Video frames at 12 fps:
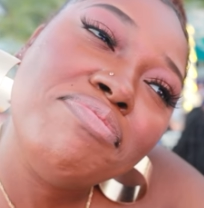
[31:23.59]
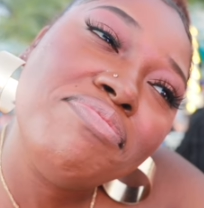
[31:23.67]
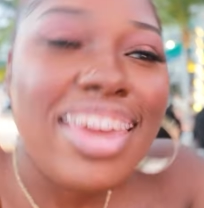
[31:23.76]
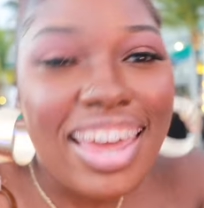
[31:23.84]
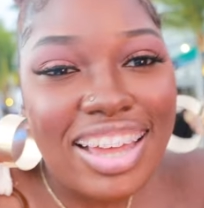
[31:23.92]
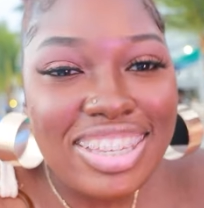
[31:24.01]

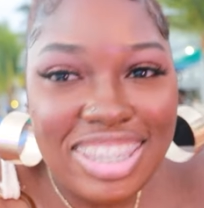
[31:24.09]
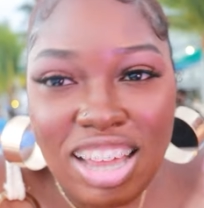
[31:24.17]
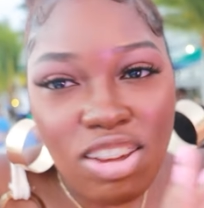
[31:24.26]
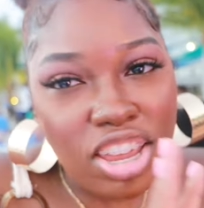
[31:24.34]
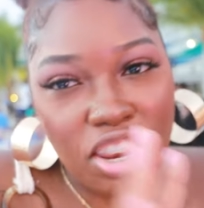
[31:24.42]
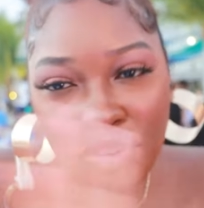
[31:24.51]
Yeah,
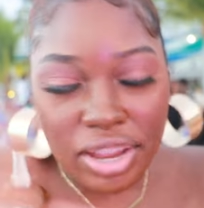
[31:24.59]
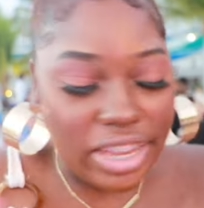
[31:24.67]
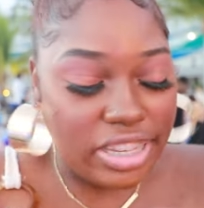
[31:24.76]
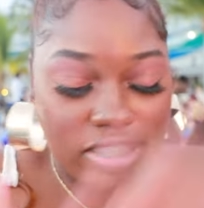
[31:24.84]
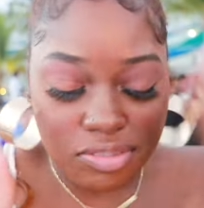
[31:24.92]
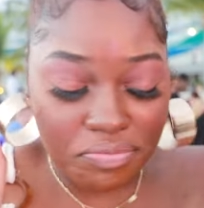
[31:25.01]
so
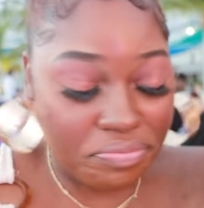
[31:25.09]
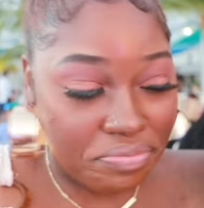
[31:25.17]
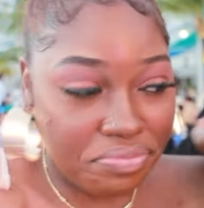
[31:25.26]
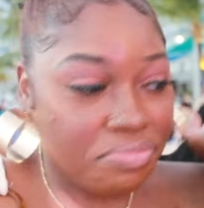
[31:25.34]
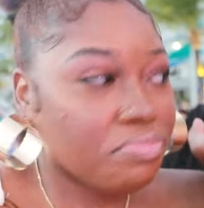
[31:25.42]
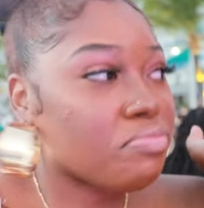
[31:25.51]
anyways,
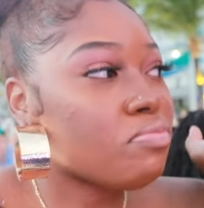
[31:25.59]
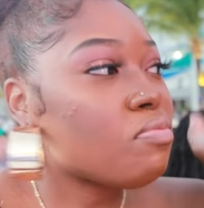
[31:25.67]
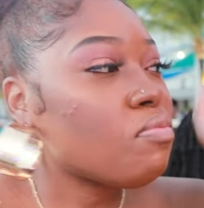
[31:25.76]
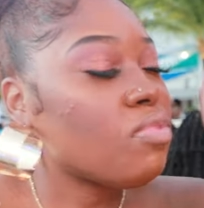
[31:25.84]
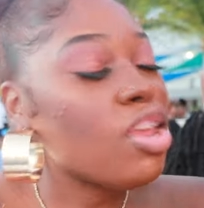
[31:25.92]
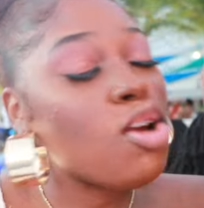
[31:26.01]

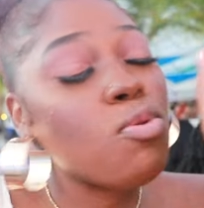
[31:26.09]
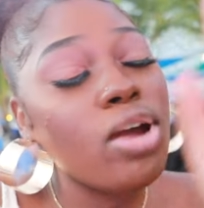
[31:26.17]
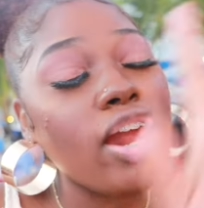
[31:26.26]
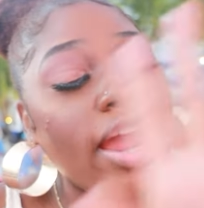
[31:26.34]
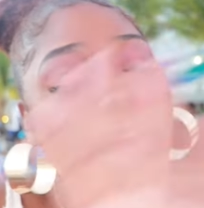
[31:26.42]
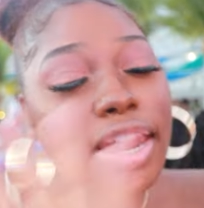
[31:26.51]

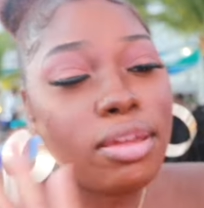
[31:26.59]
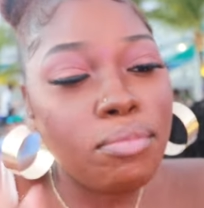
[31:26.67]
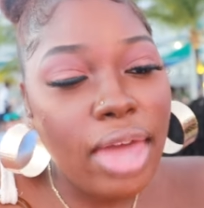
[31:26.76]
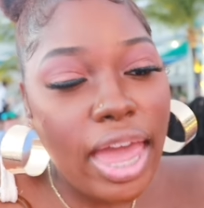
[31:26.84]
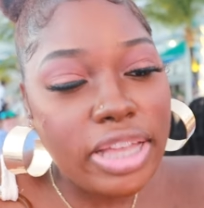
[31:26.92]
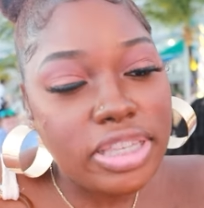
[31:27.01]
we're heading
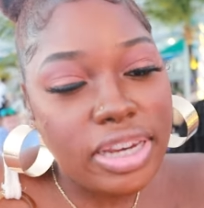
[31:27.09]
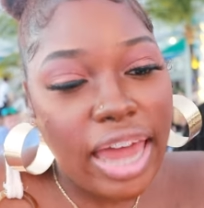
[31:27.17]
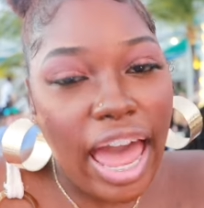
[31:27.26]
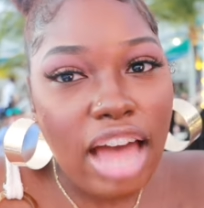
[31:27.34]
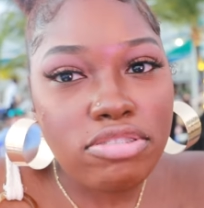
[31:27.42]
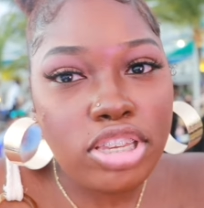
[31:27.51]
back to the
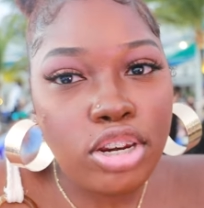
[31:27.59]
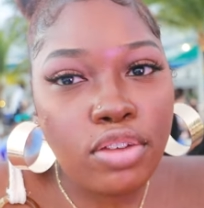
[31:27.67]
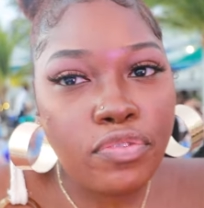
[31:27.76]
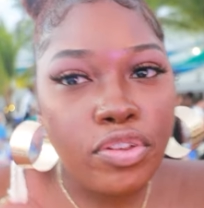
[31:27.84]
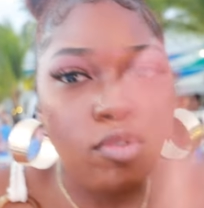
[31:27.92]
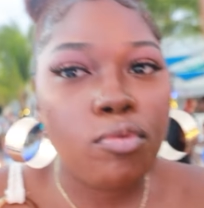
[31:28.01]
house in
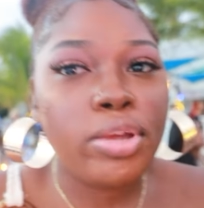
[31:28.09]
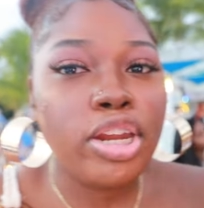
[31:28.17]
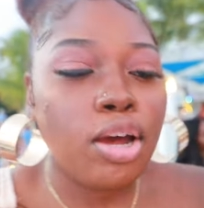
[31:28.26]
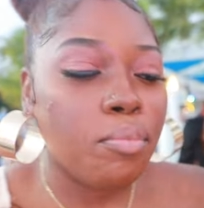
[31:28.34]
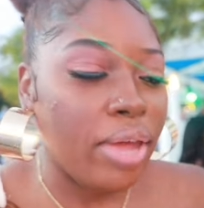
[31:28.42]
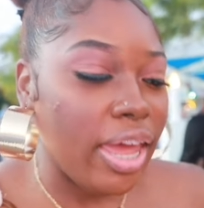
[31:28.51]
a few. We
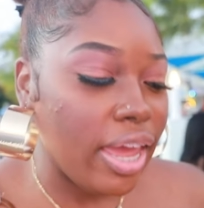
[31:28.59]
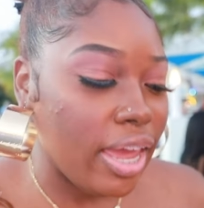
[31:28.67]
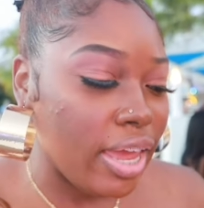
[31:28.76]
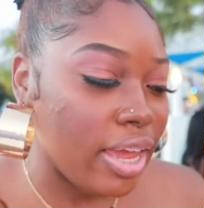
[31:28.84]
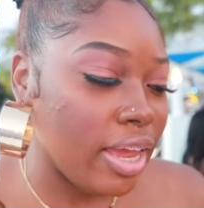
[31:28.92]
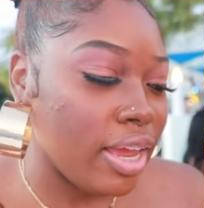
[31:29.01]
don't pay.